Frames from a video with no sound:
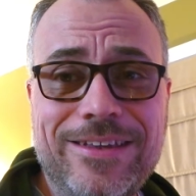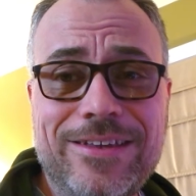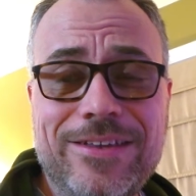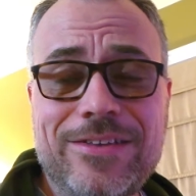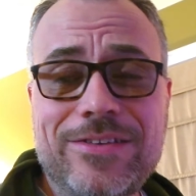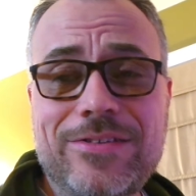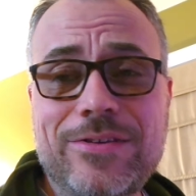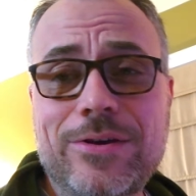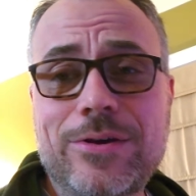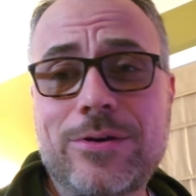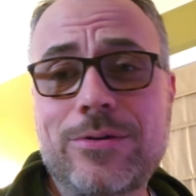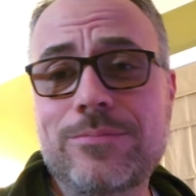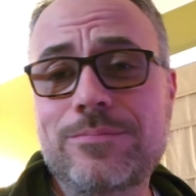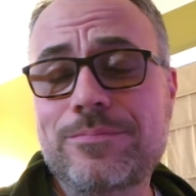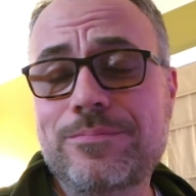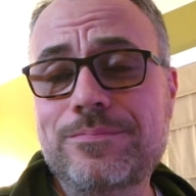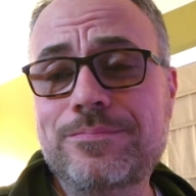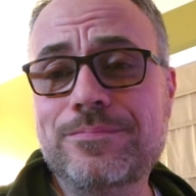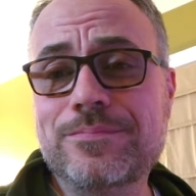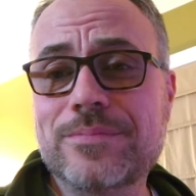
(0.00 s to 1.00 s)
So,
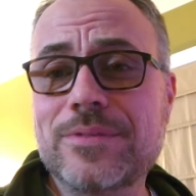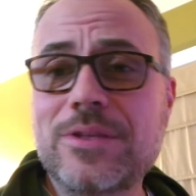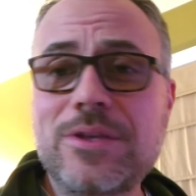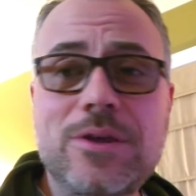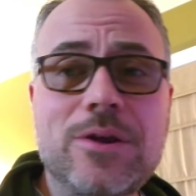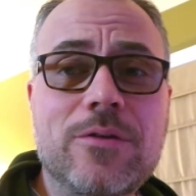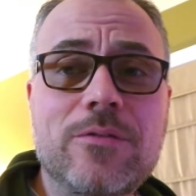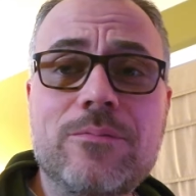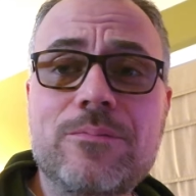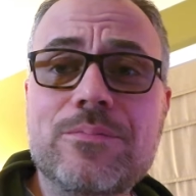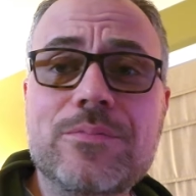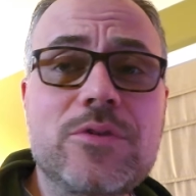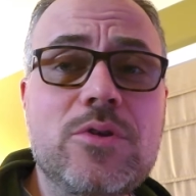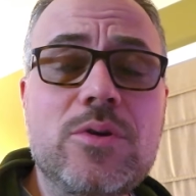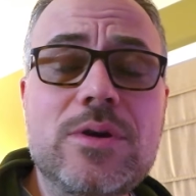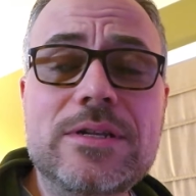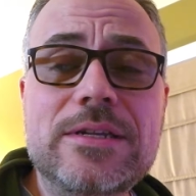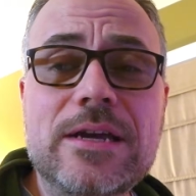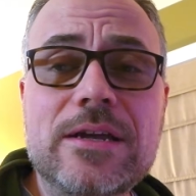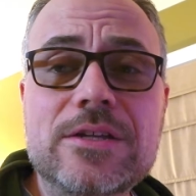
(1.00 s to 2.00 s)
you
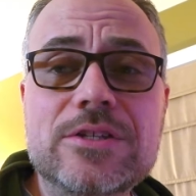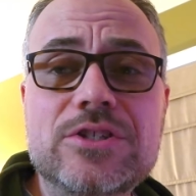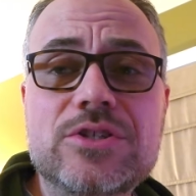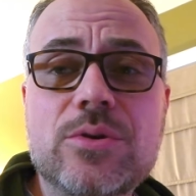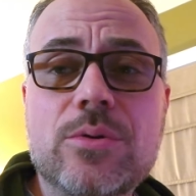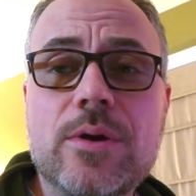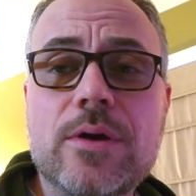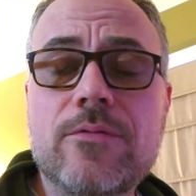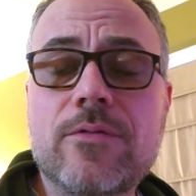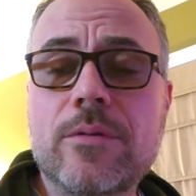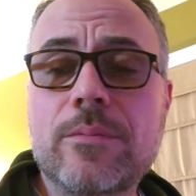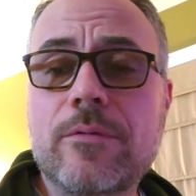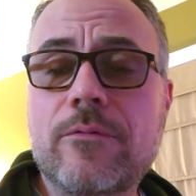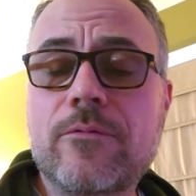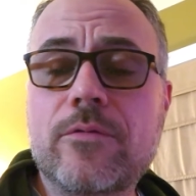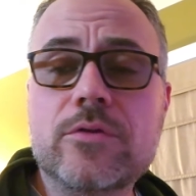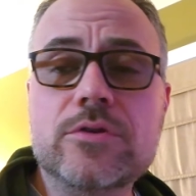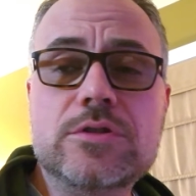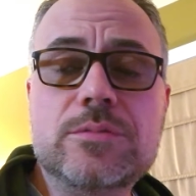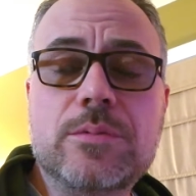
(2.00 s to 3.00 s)
could tell a story from a
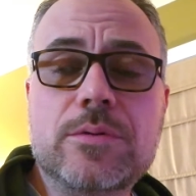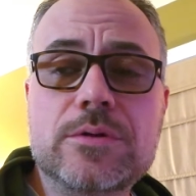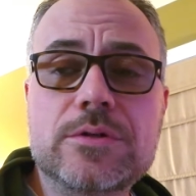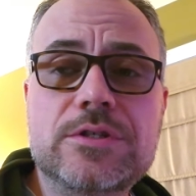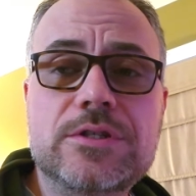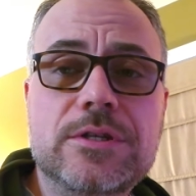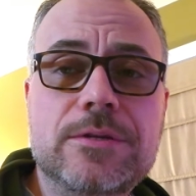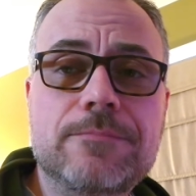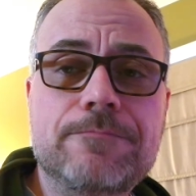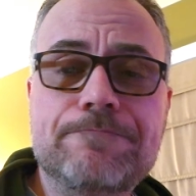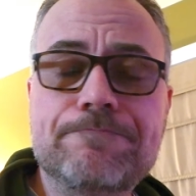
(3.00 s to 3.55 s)
first-person